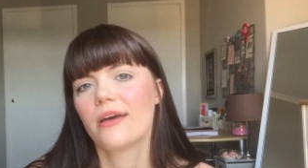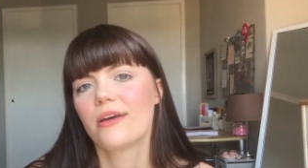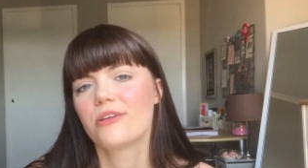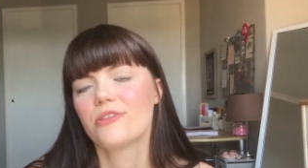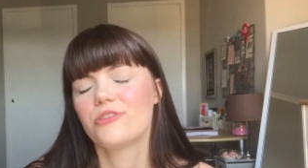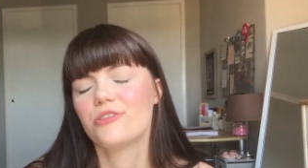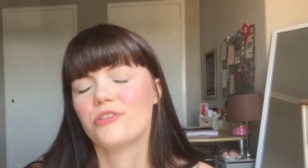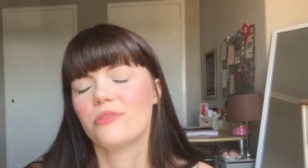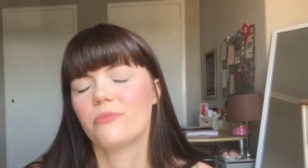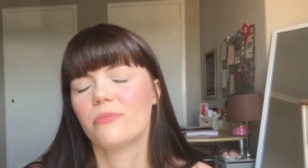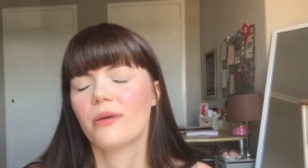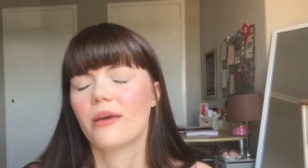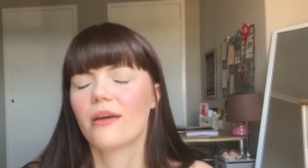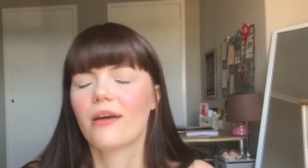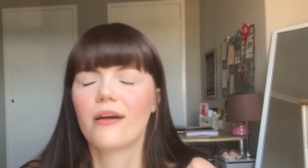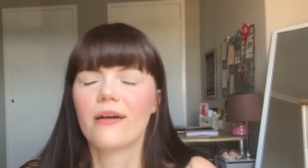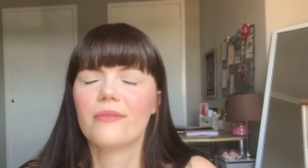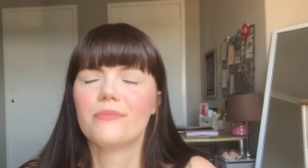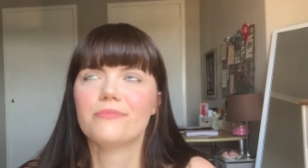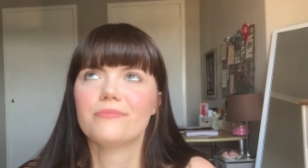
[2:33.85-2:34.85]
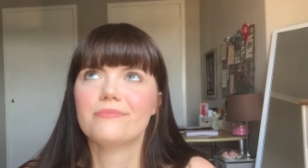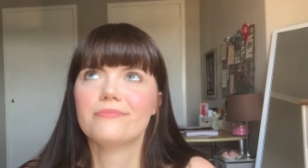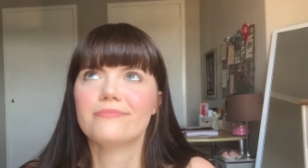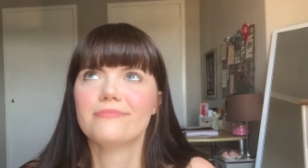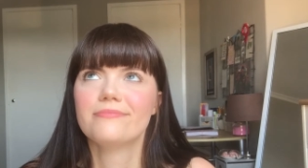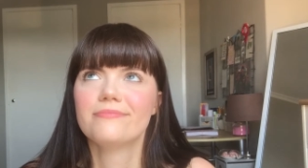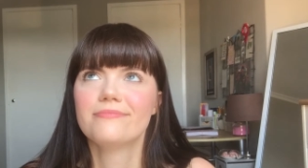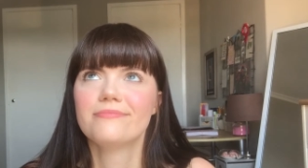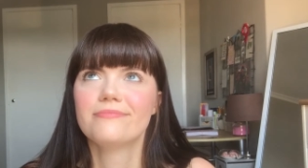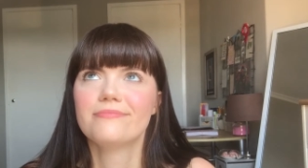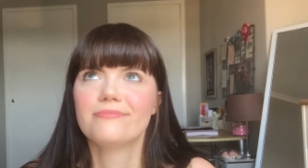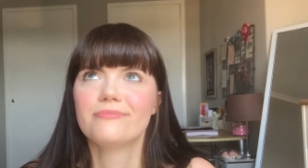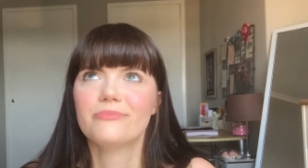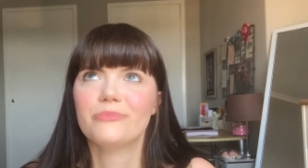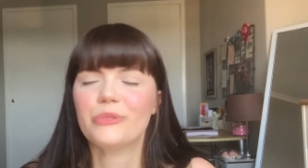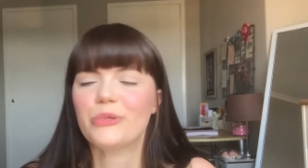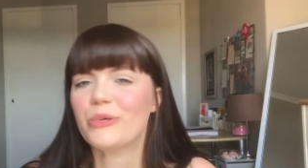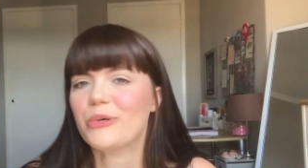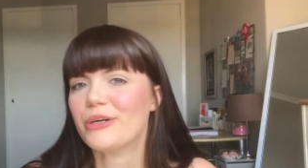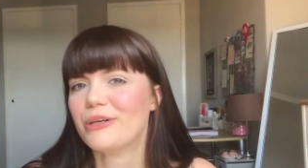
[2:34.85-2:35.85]
so you can become
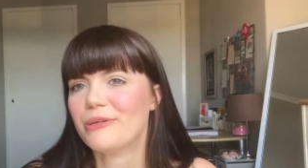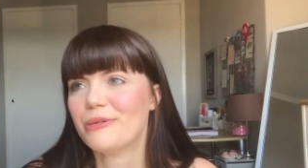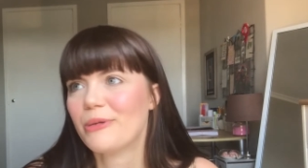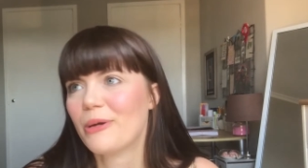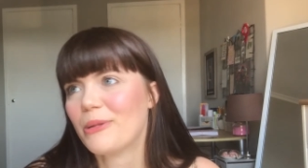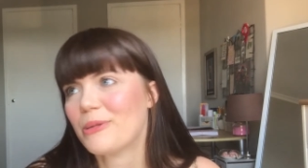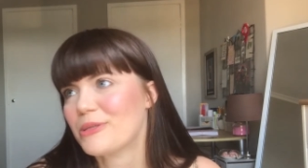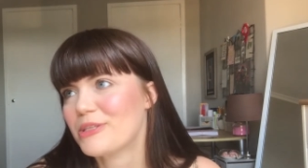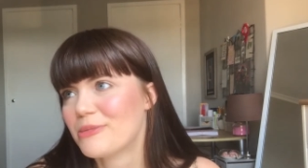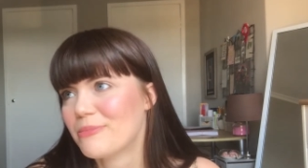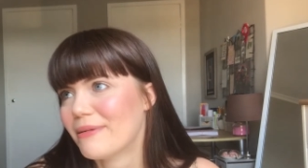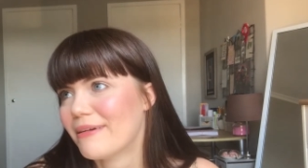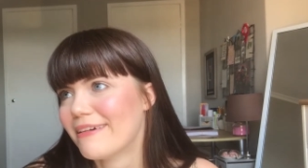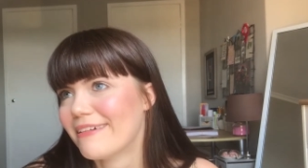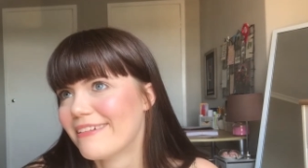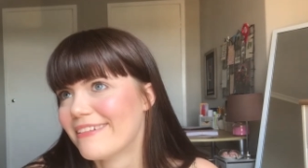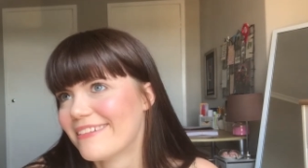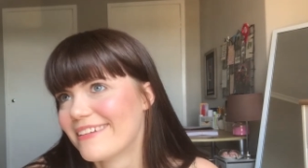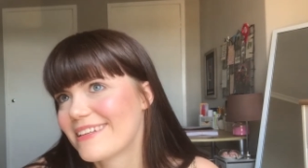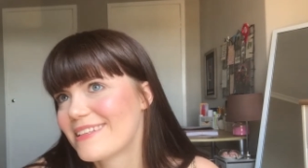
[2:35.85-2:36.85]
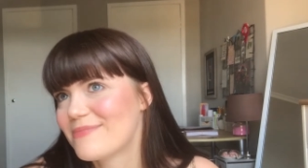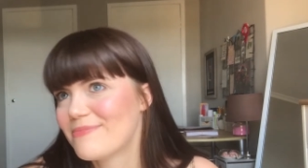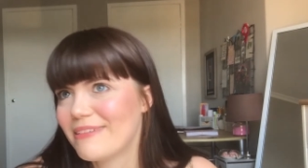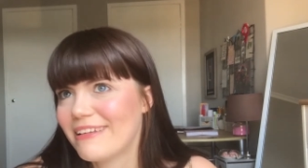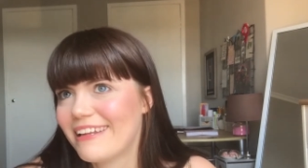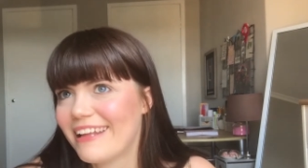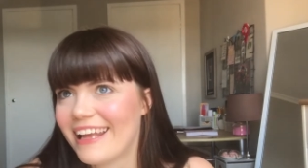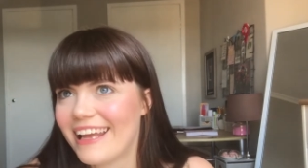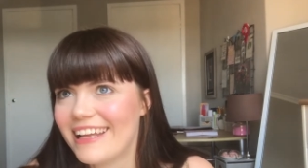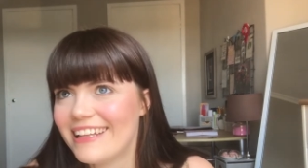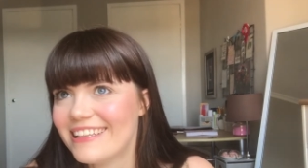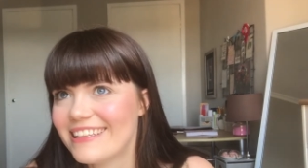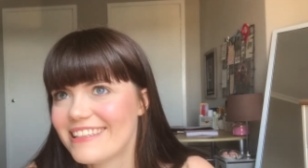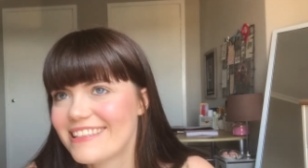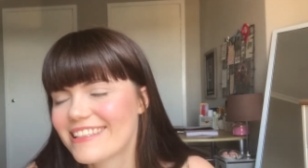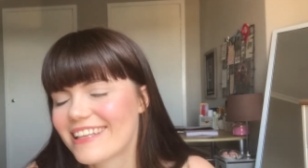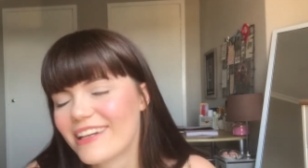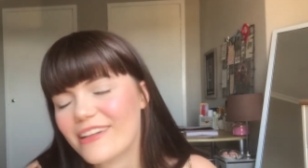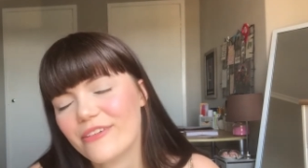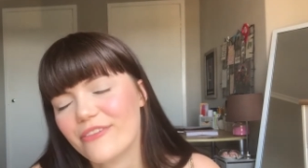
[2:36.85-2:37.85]
more knowledgeable, experienced,
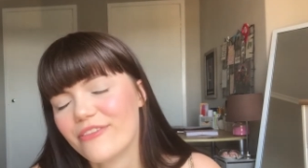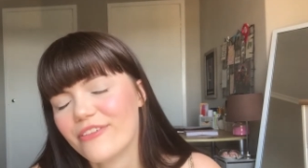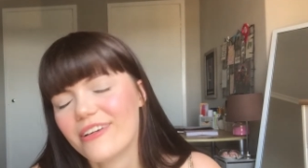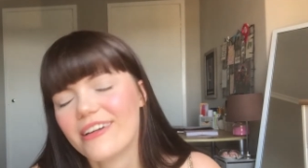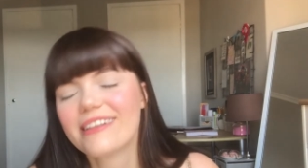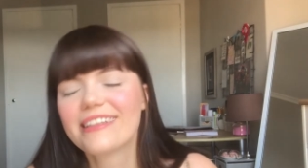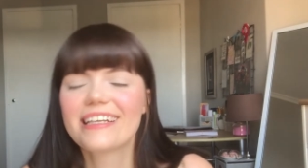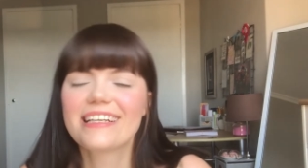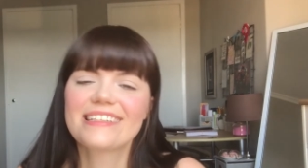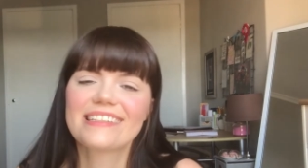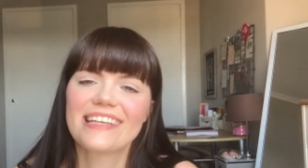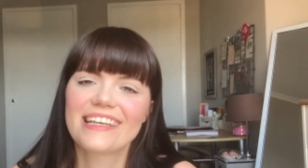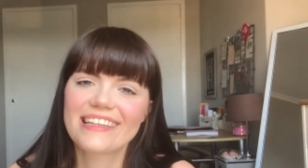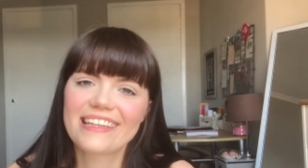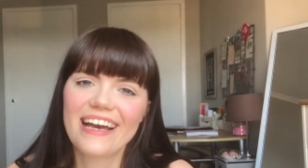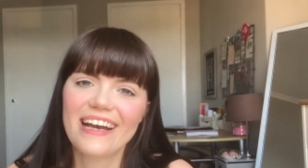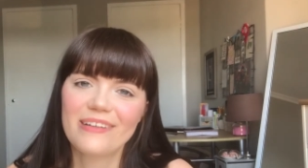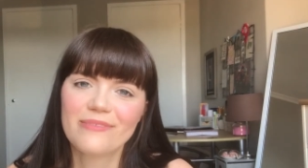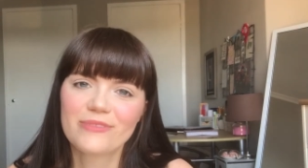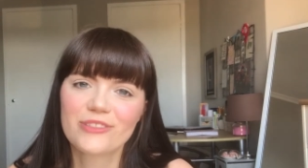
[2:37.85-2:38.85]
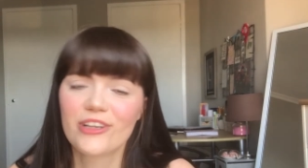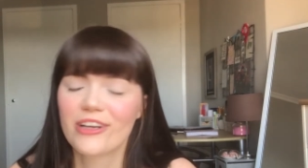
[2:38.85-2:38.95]
skillful, things like that.